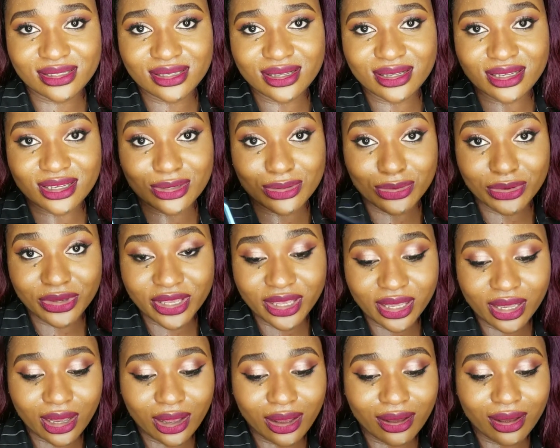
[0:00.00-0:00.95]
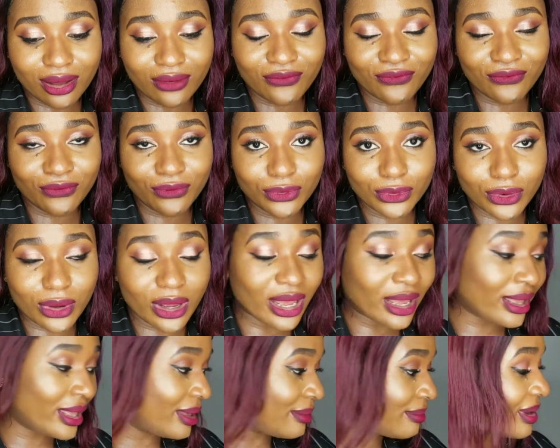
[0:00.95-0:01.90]
Nokia phone
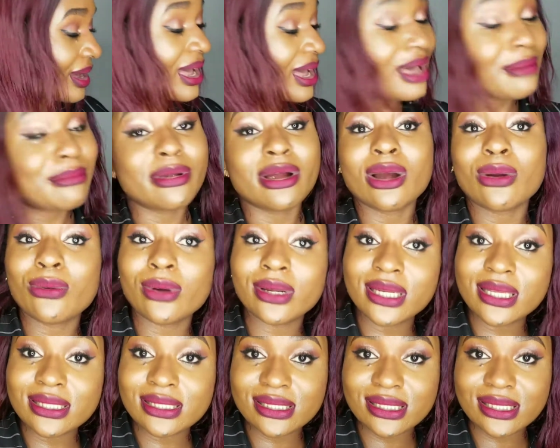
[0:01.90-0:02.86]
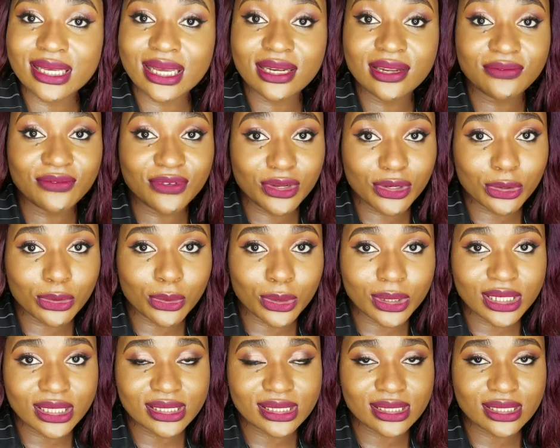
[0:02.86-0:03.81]
camera quality and the video
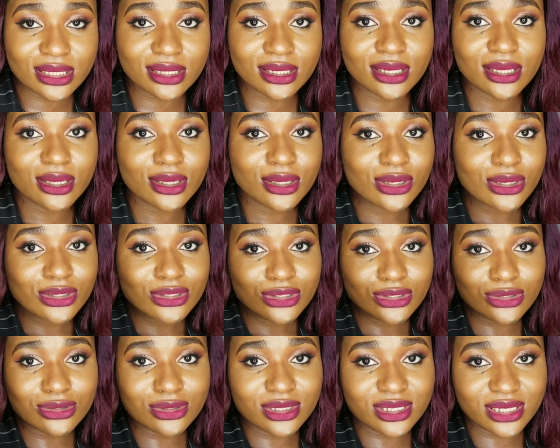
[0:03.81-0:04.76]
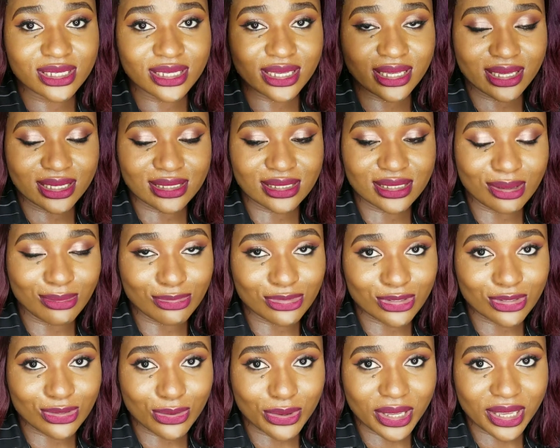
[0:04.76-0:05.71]
quality to the
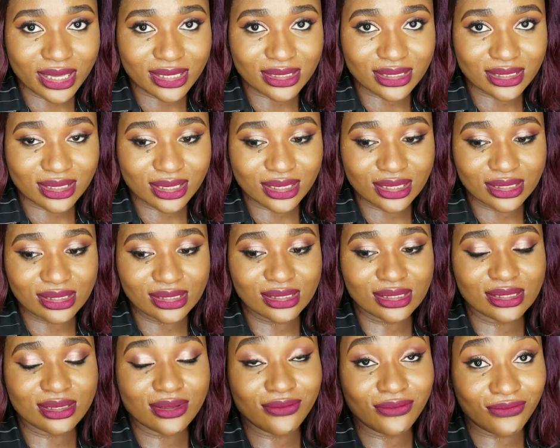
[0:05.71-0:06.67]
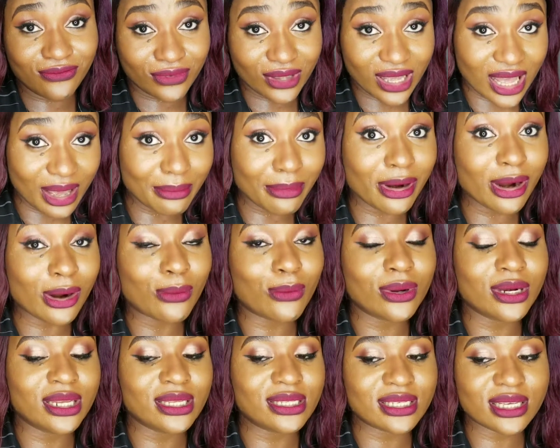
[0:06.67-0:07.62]
Samsung S8 camera
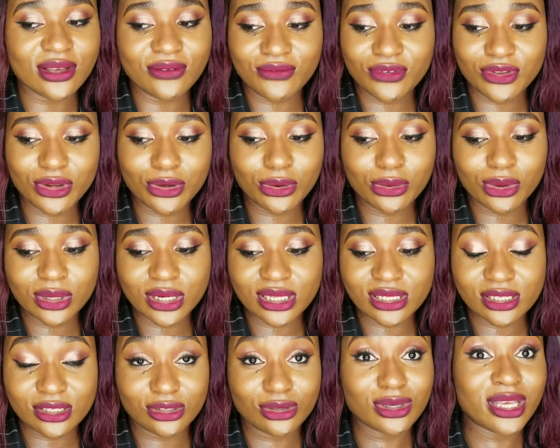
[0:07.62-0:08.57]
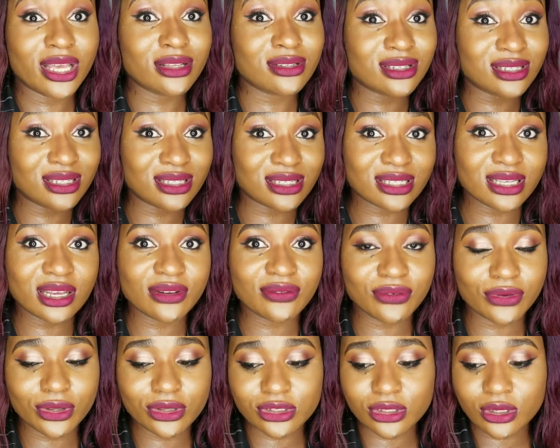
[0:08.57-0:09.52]
quality and video quality, so you get to decide for
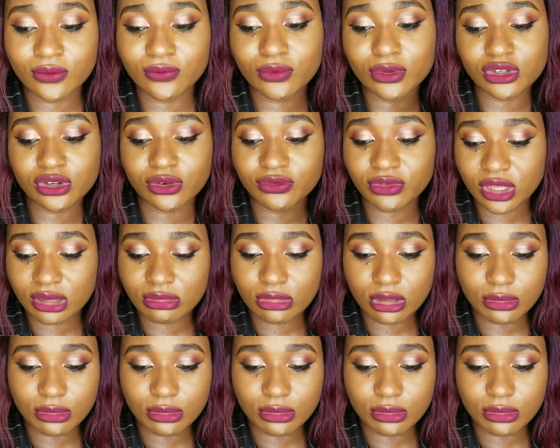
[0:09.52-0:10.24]
yourself which of them you